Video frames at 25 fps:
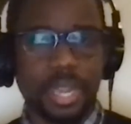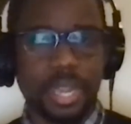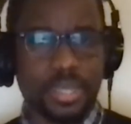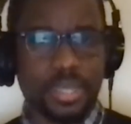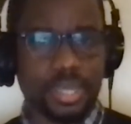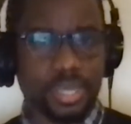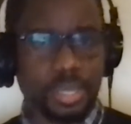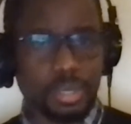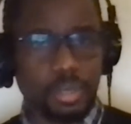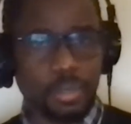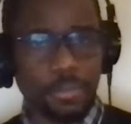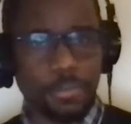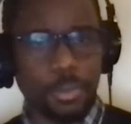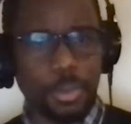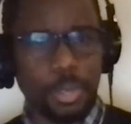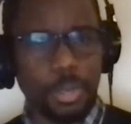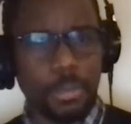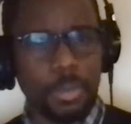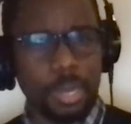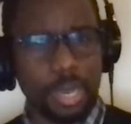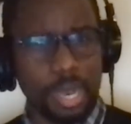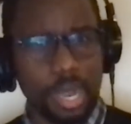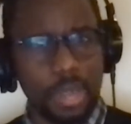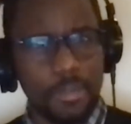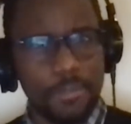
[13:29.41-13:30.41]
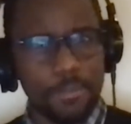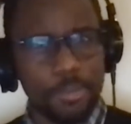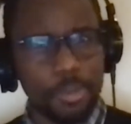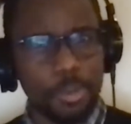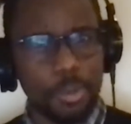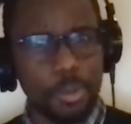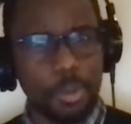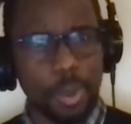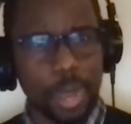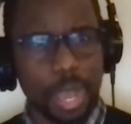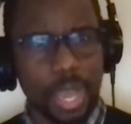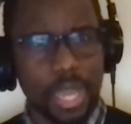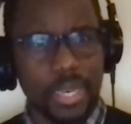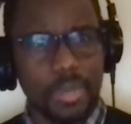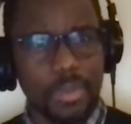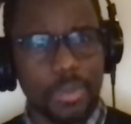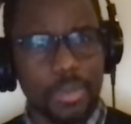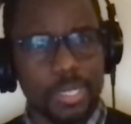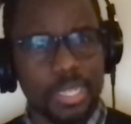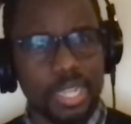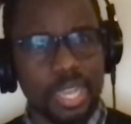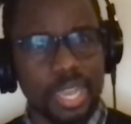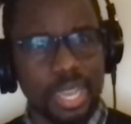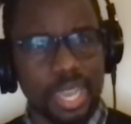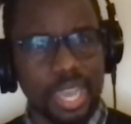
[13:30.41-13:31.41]
was interviewing but after a while it
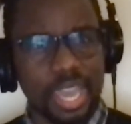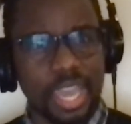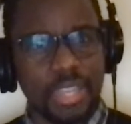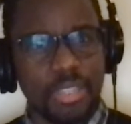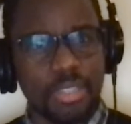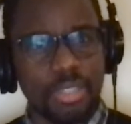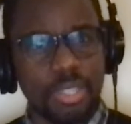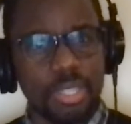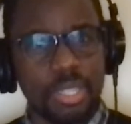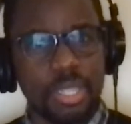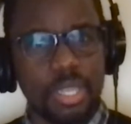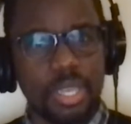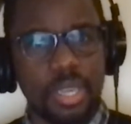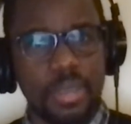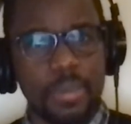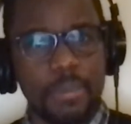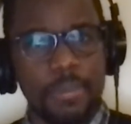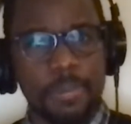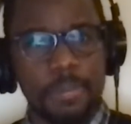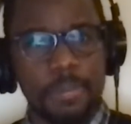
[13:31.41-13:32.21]
was like actually